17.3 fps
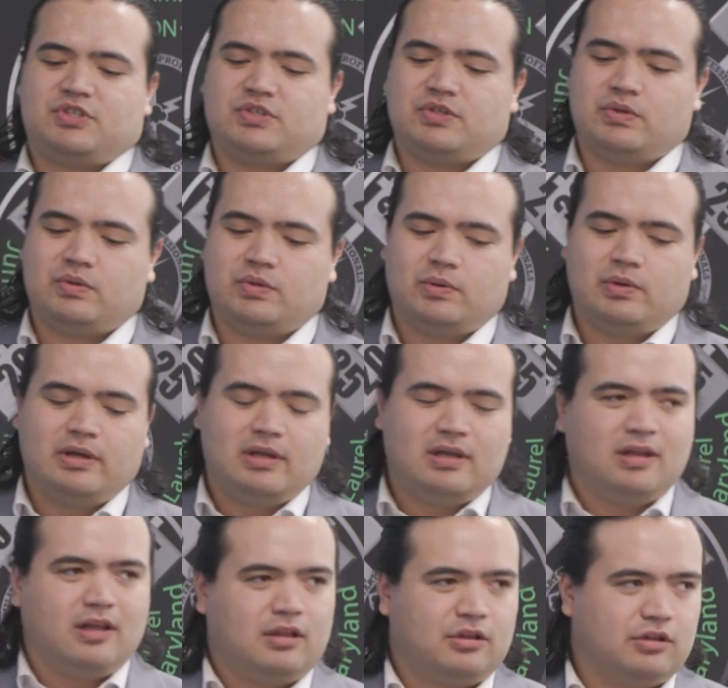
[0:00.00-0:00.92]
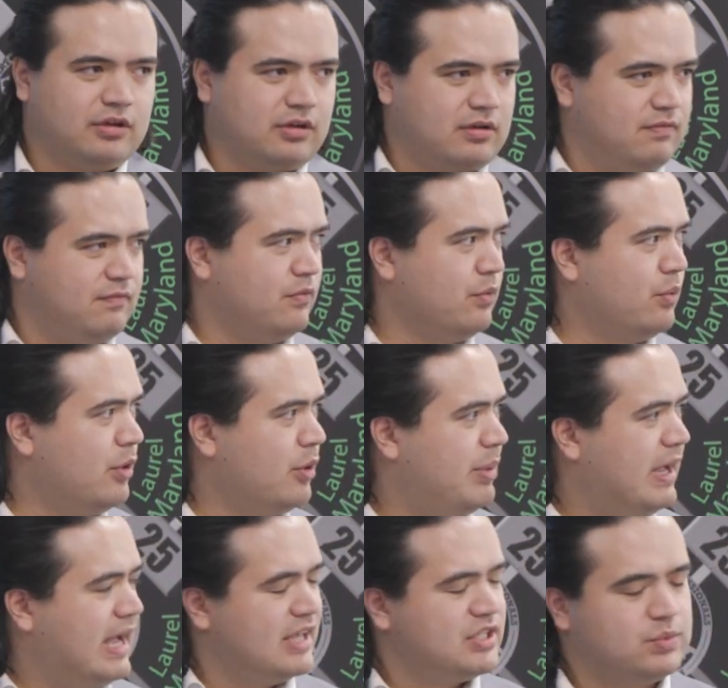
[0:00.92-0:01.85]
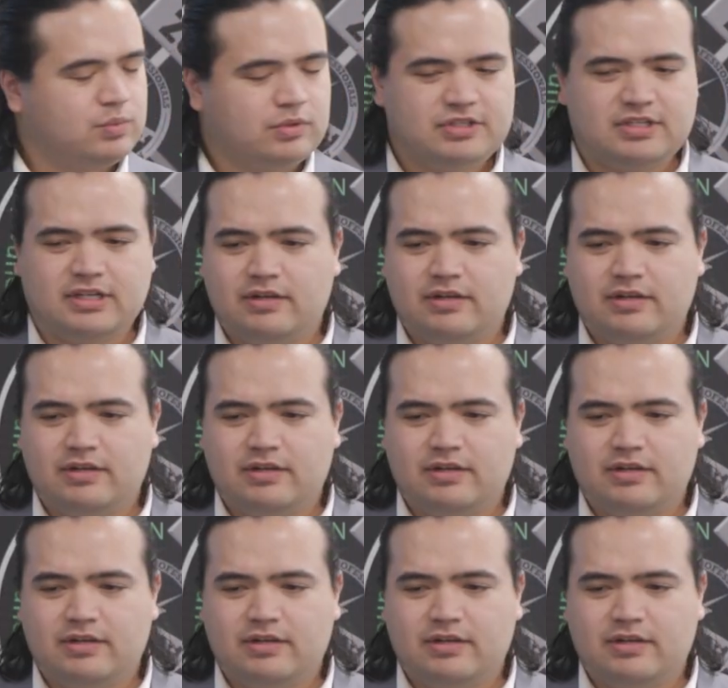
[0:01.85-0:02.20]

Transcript: to look for passwords